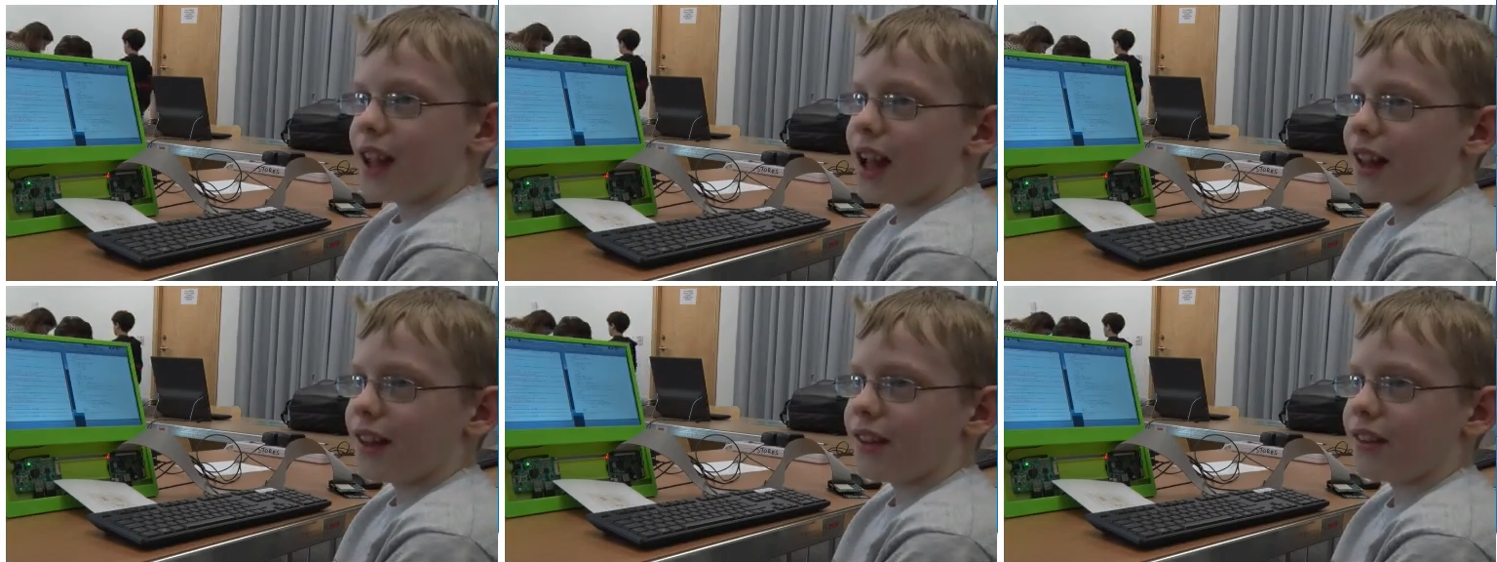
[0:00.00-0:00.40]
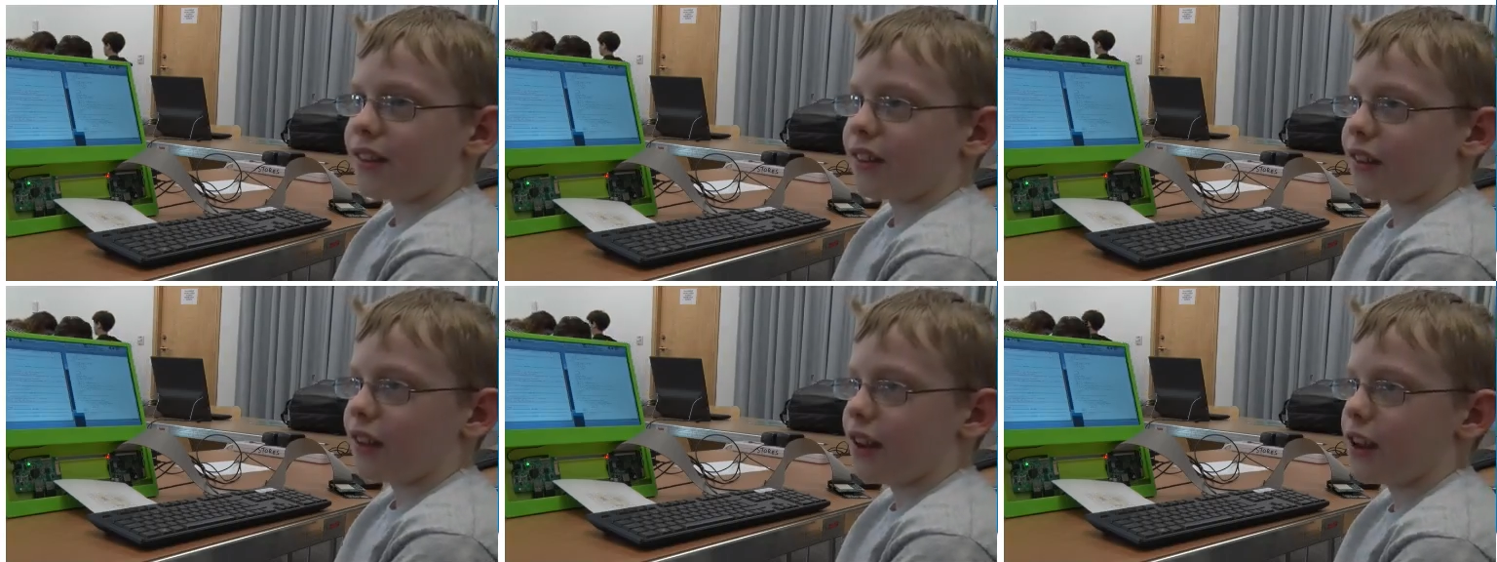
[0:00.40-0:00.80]
And
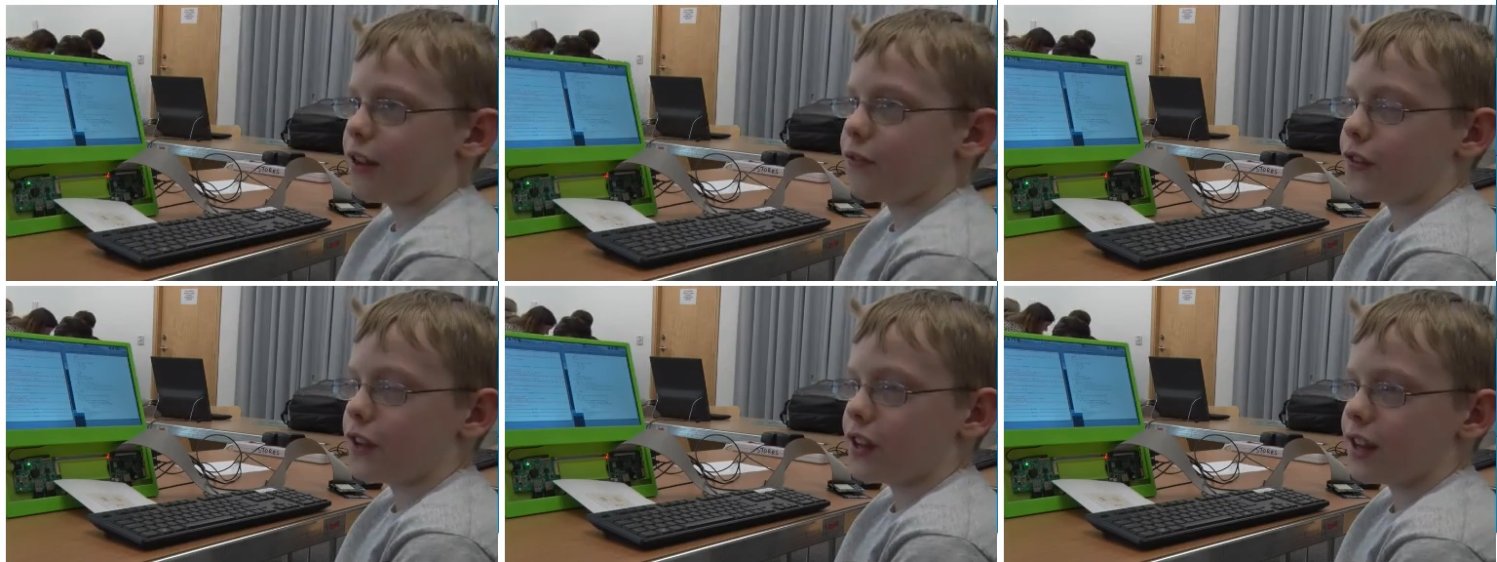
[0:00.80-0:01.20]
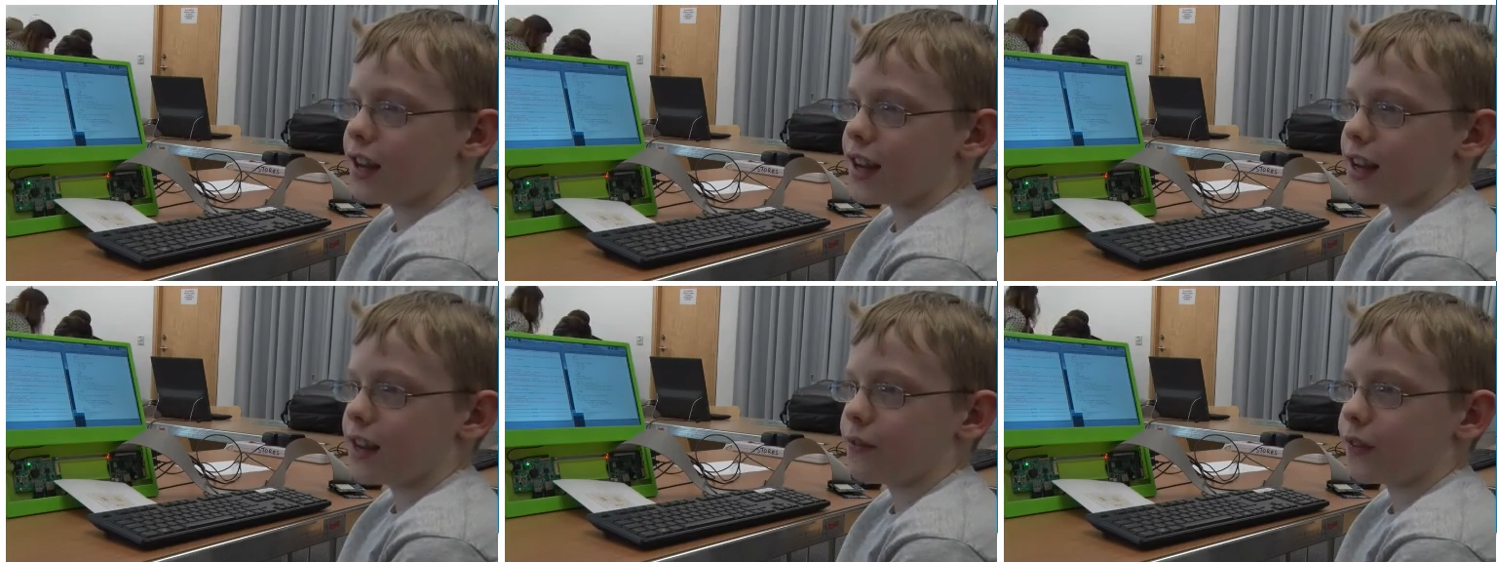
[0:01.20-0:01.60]
if you
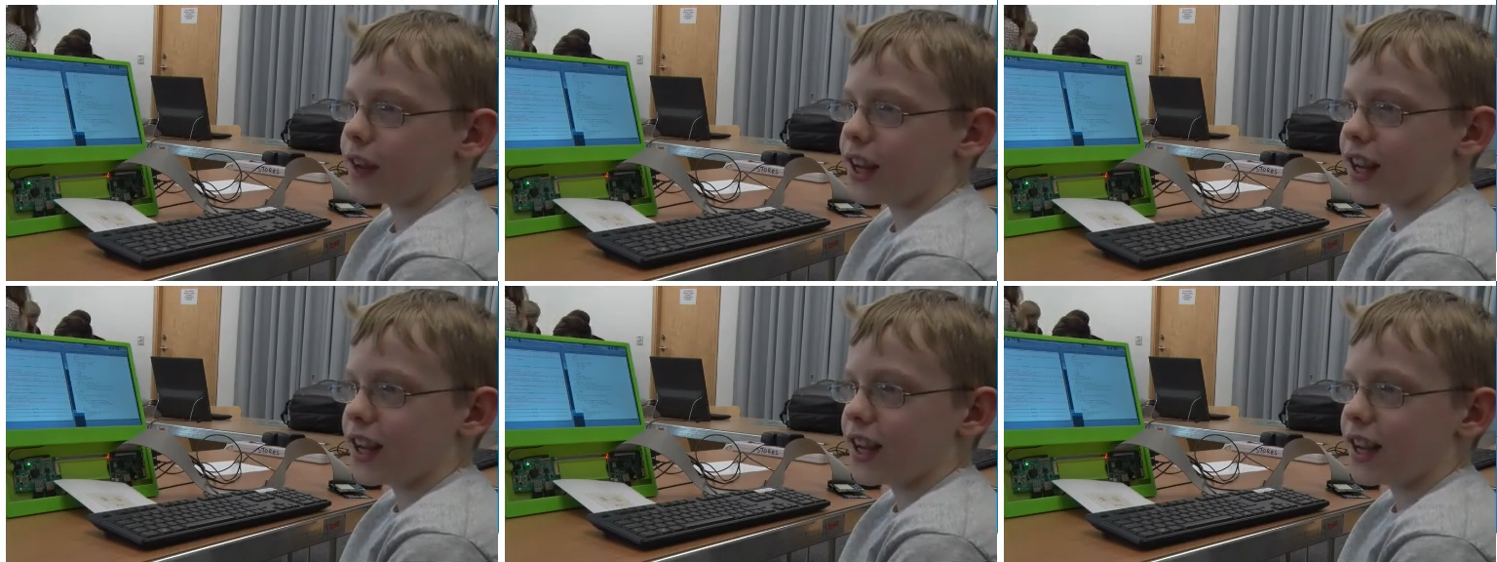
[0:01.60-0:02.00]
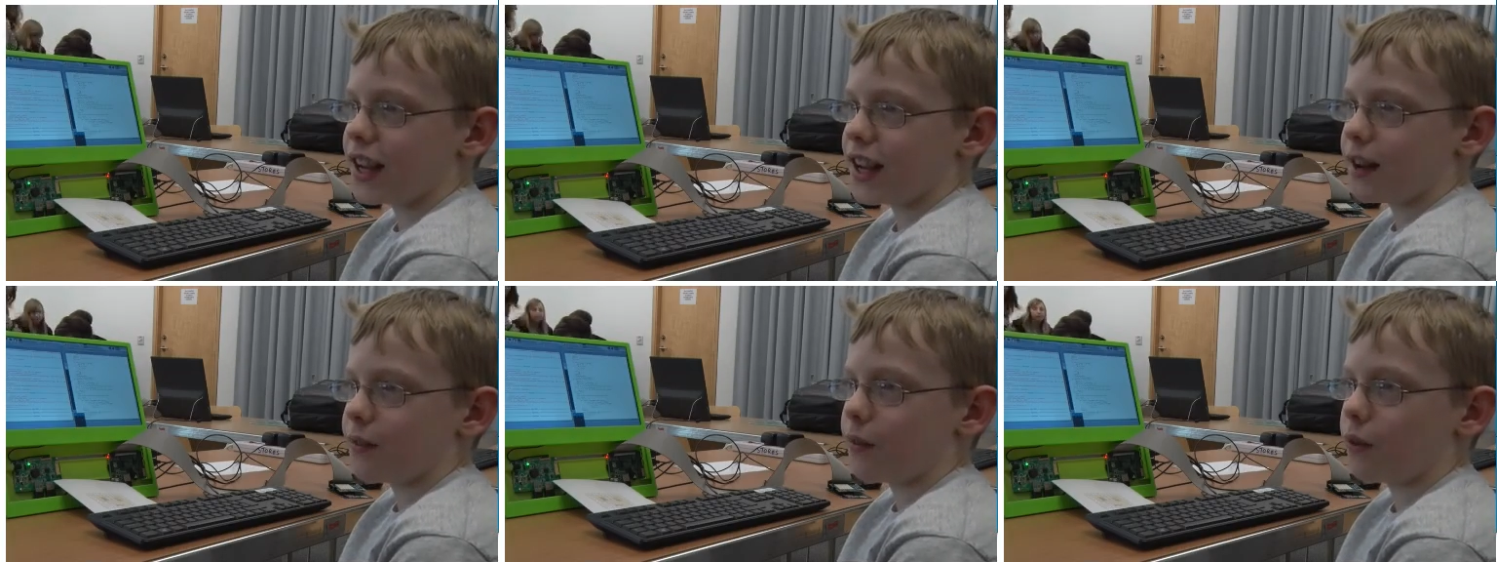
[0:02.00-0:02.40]
leave it,
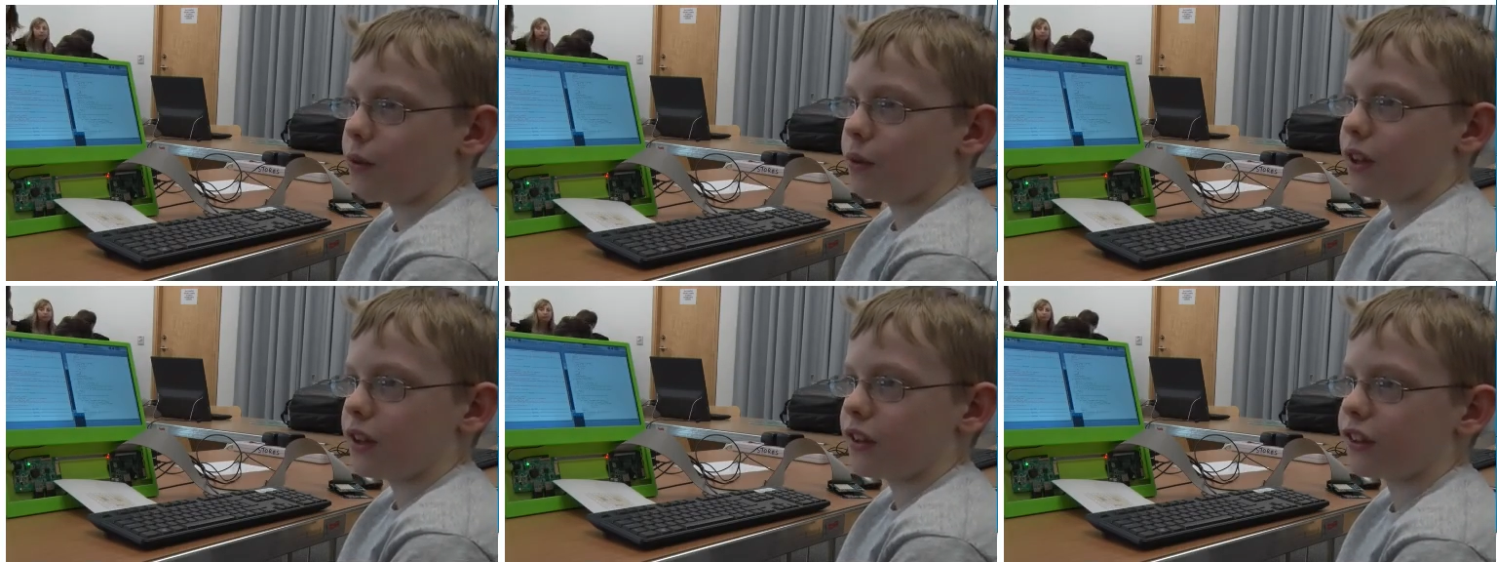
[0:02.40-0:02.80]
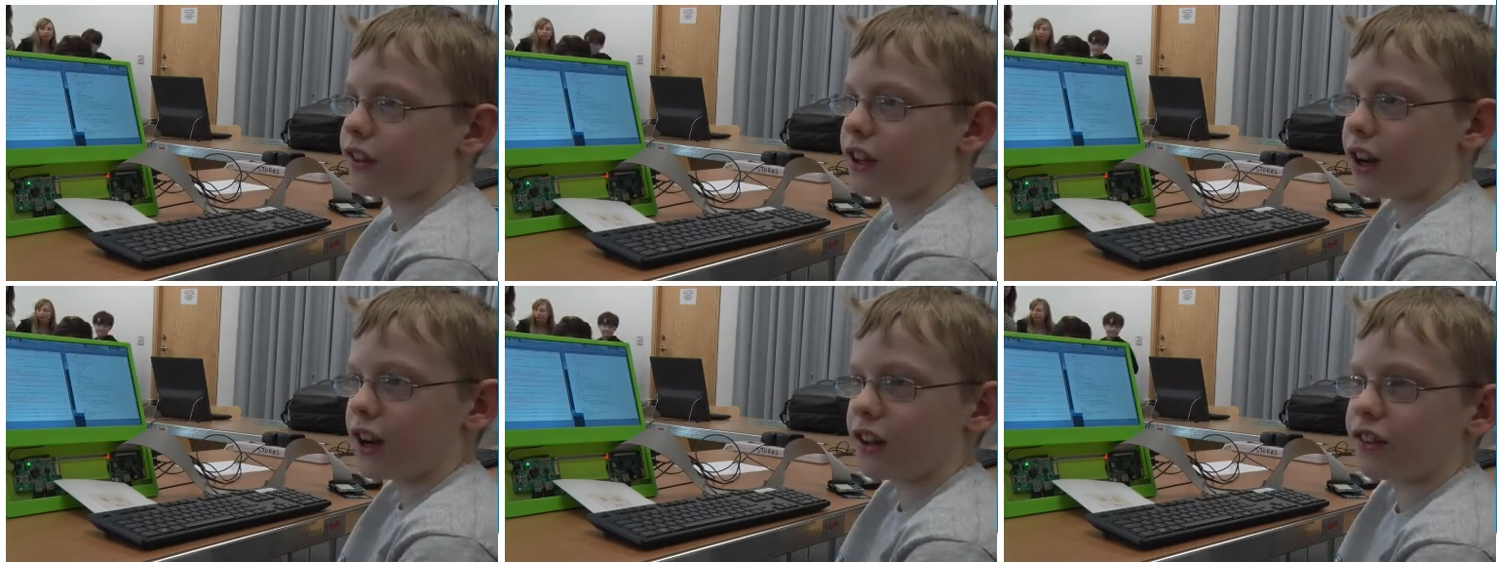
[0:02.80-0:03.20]
it will
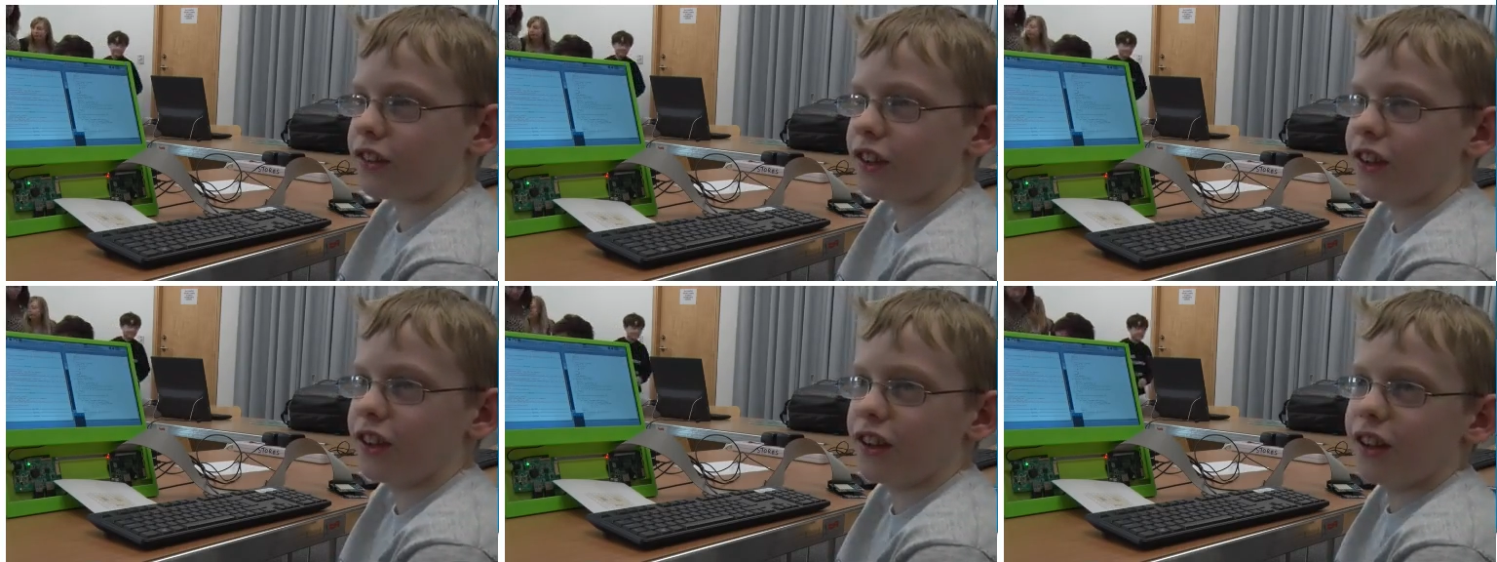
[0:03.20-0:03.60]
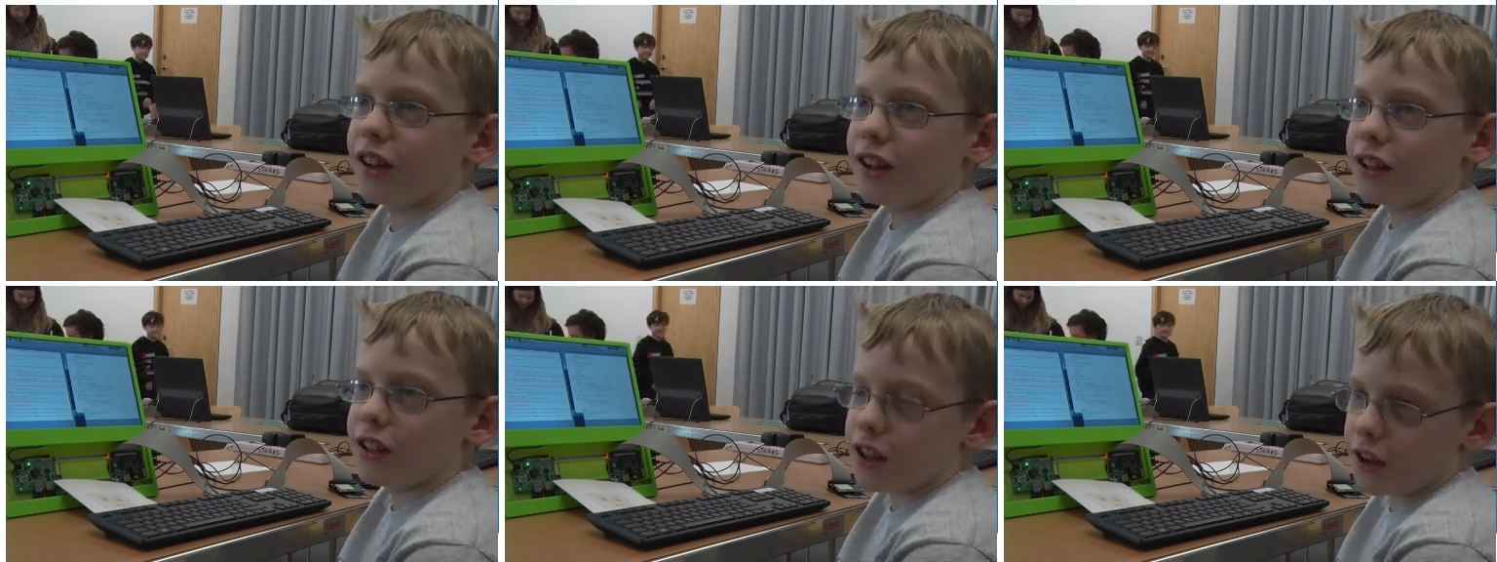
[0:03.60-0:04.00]
start to
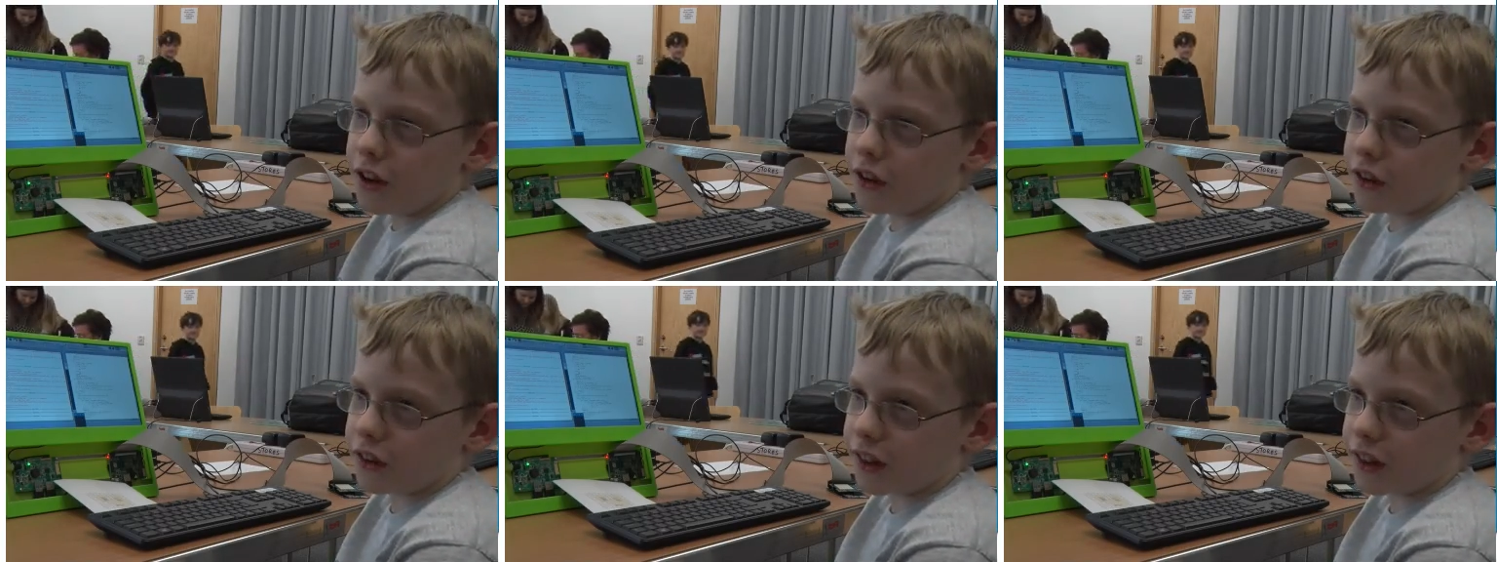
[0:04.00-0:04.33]
lose